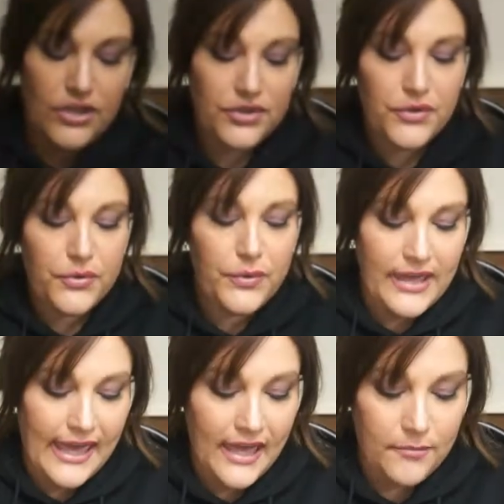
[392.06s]
You
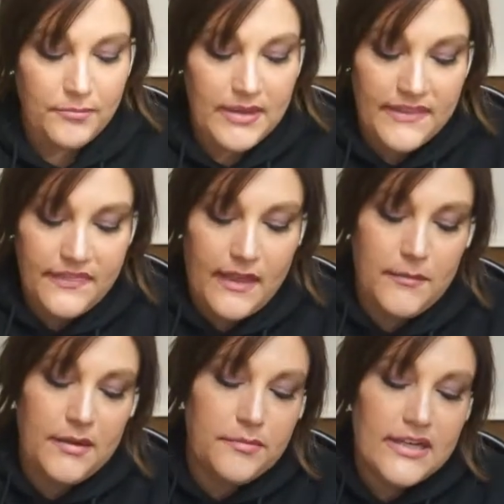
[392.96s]
can't beat
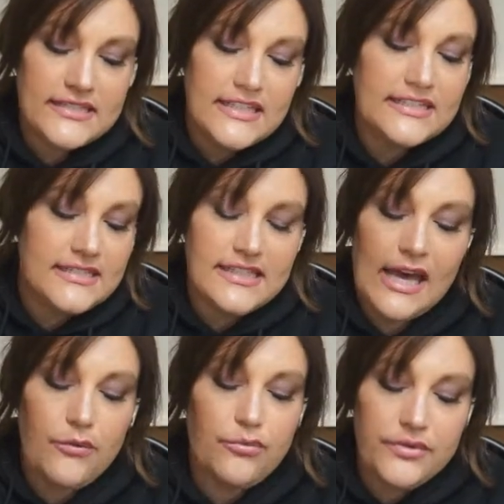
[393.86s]
them. And plus, it's
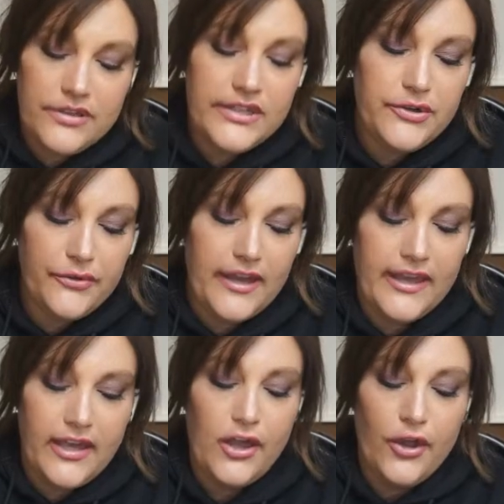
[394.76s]
that really
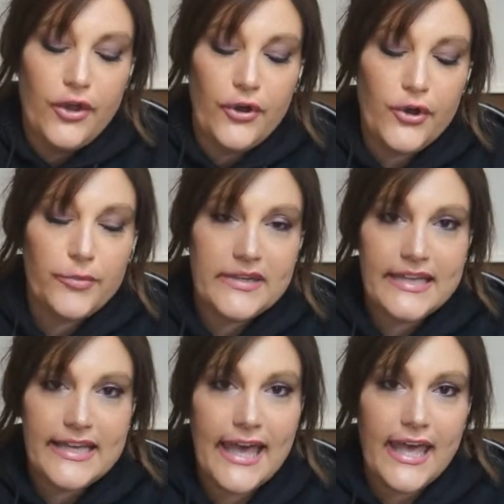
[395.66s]
great Urban
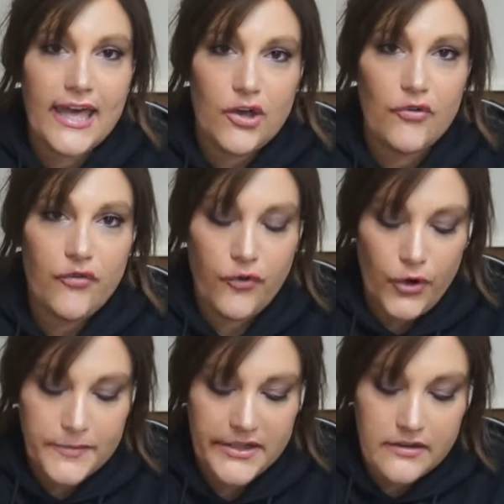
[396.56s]
Decay
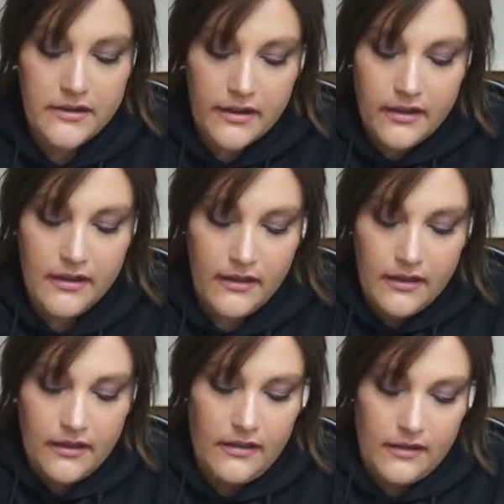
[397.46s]
formula.
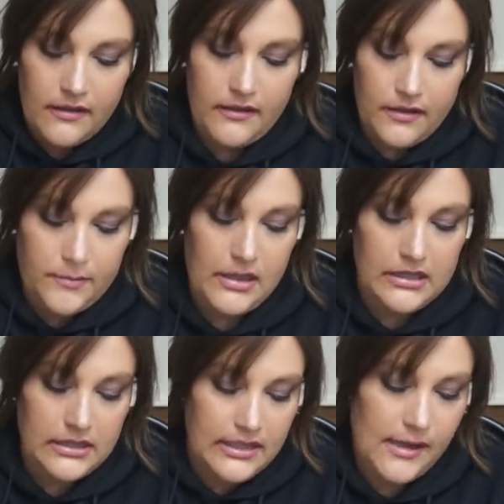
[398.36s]

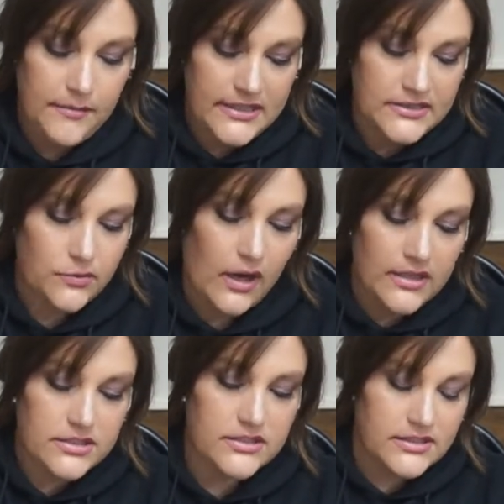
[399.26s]
Let me
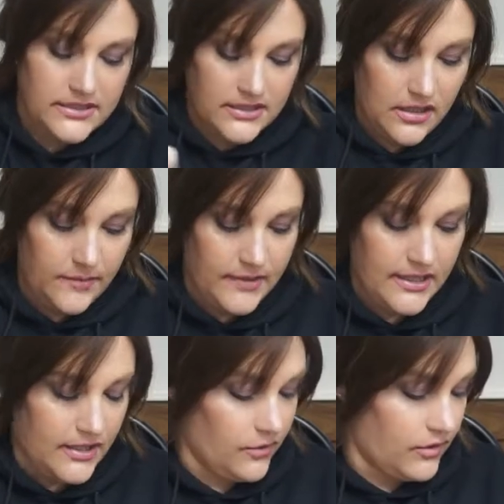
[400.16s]
swatch some
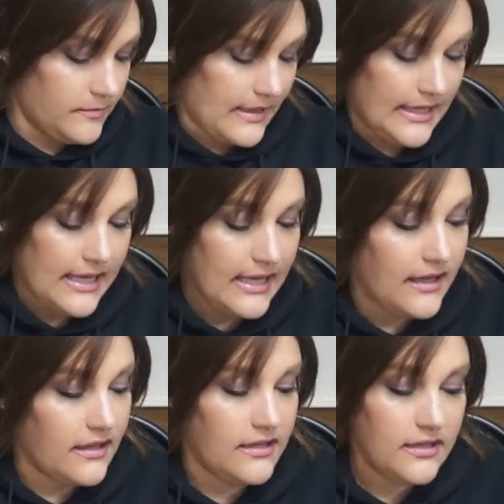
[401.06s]
here on my
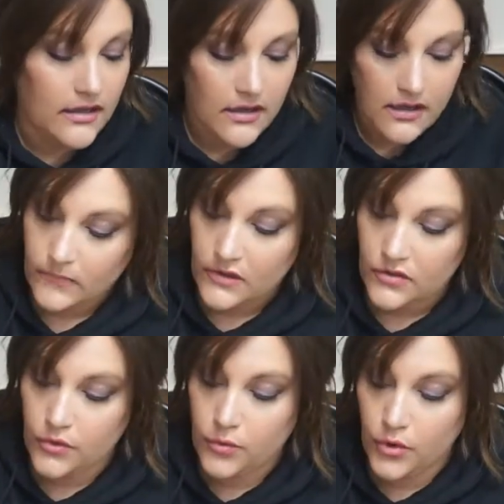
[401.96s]
hand.
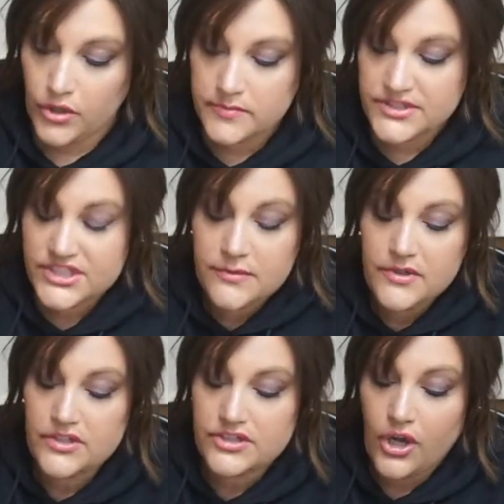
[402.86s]
The warm
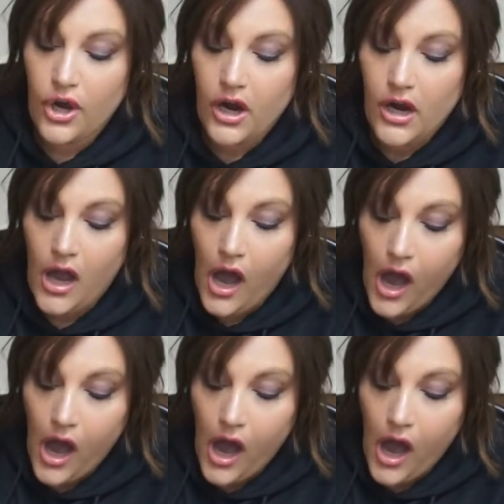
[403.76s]
shimmers are